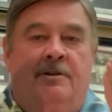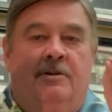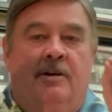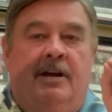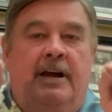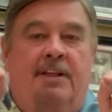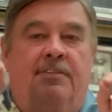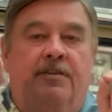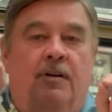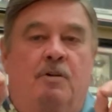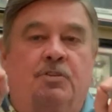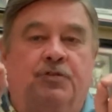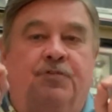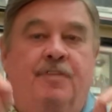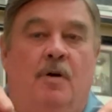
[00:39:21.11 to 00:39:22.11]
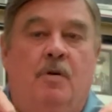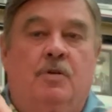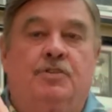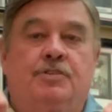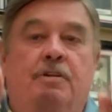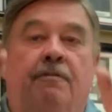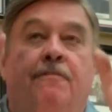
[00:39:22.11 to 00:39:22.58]
to get those
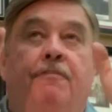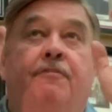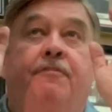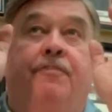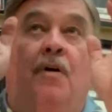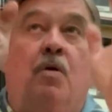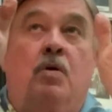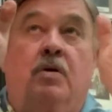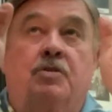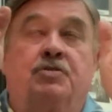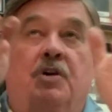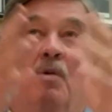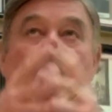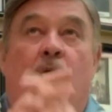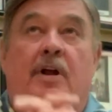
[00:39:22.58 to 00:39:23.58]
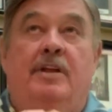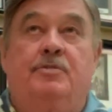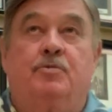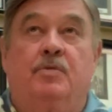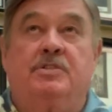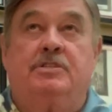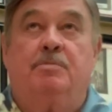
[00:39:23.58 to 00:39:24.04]
folks to focus on what
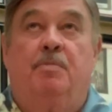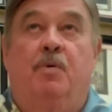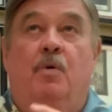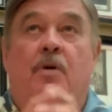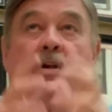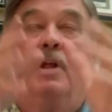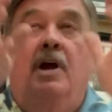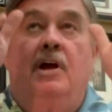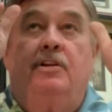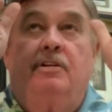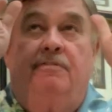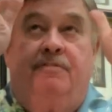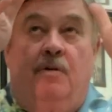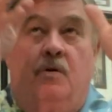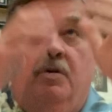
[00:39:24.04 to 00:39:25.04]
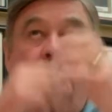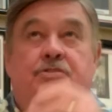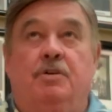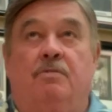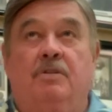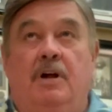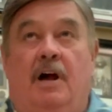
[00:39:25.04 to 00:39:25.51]
is was important, to
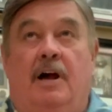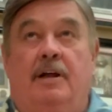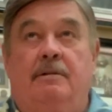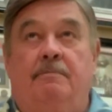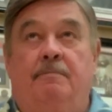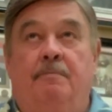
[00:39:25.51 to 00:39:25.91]
focus on God.